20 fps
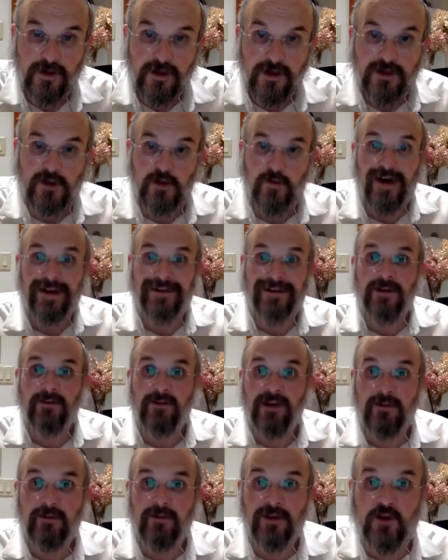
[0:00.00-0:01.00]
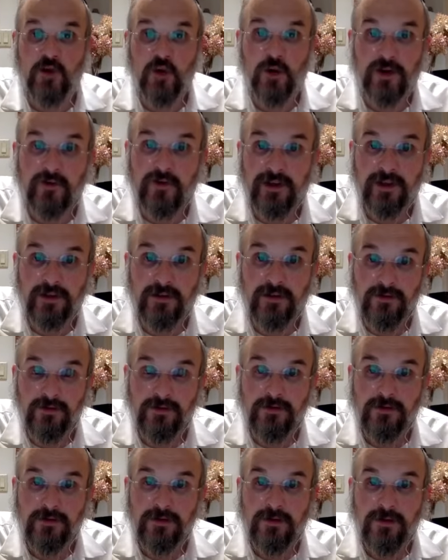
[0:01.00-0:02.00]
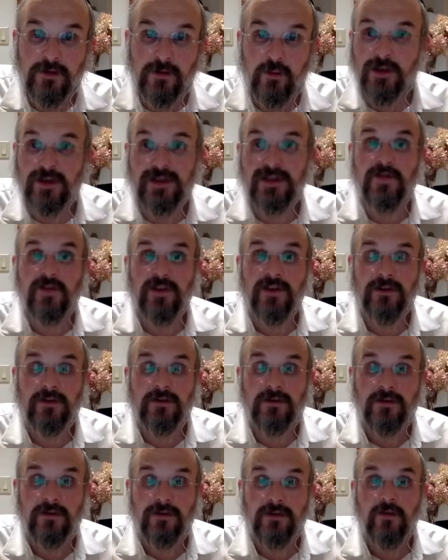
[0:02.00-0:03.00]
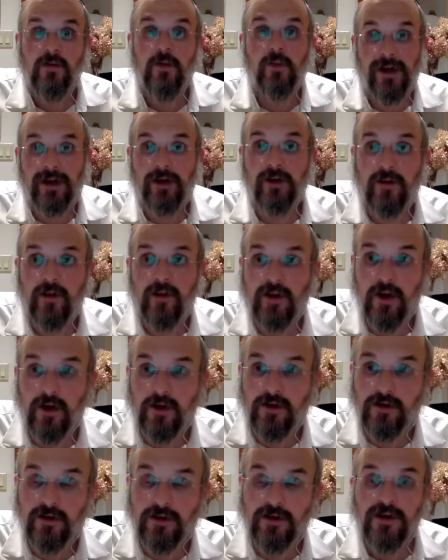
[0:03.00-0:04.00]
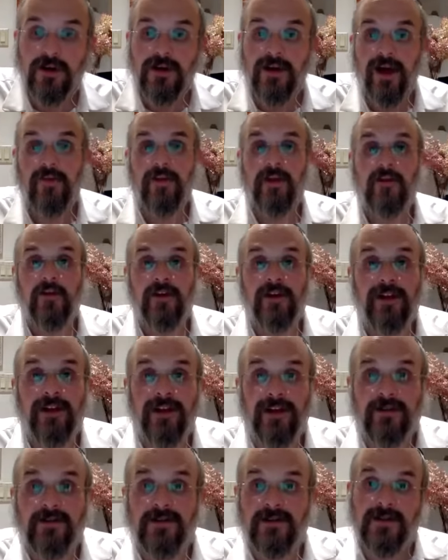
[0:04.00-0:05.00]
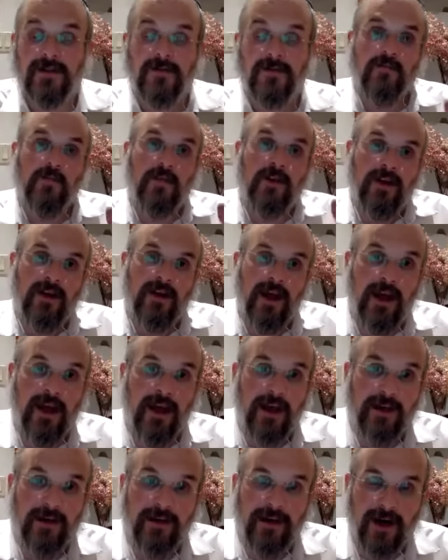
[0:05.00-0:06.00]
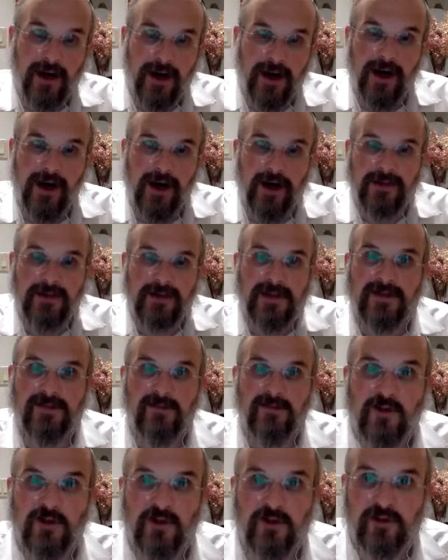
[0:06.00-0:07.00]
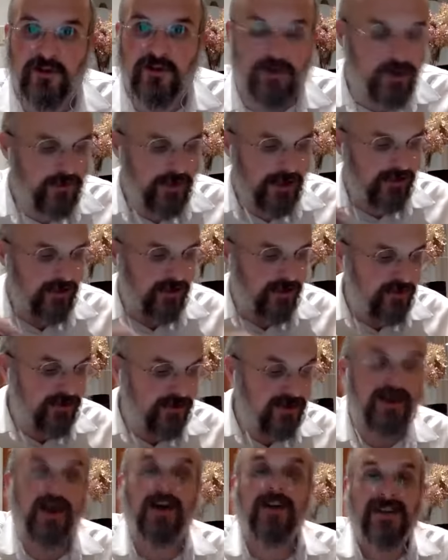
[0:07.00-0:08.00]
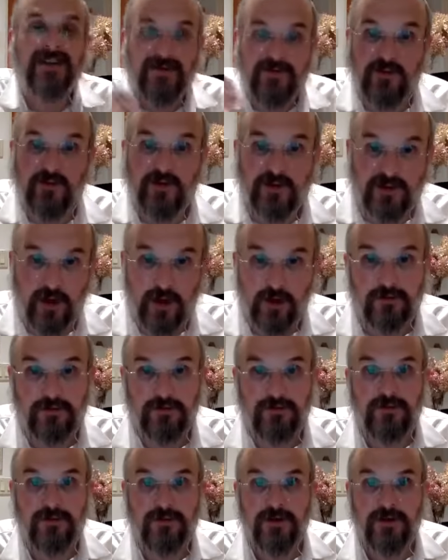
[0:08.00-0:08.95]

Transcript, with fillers: So if I say I'm going to build you a gvil, what's a gvil? Well, we've got to go to the code. And the gvil is a unsmoothed, right? The gvil is the unsmoothed stone.